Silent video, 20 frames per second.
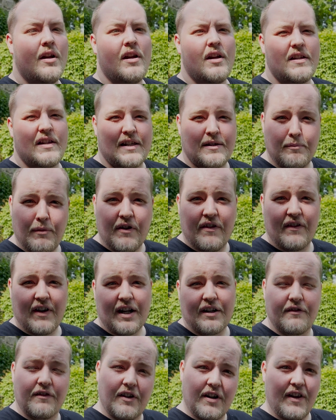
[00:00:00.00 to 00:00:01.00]
So let's move the
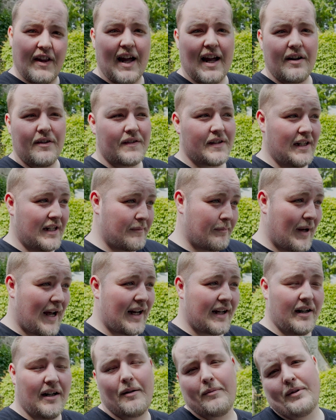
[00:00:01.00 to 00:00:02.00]
van in front of the house and let's
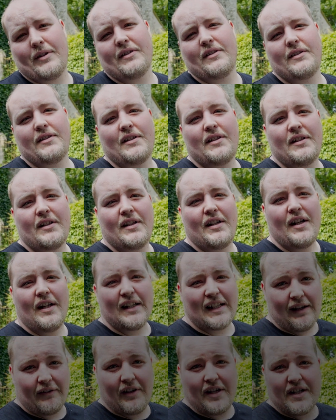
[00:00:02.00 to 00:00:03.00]
pack up,
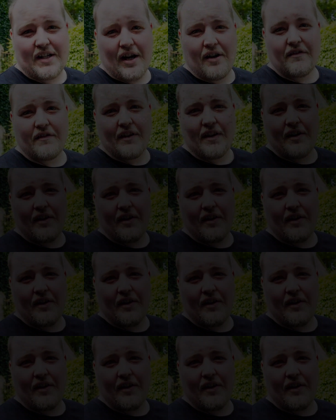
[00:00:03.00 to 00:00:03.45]
get ready to go for the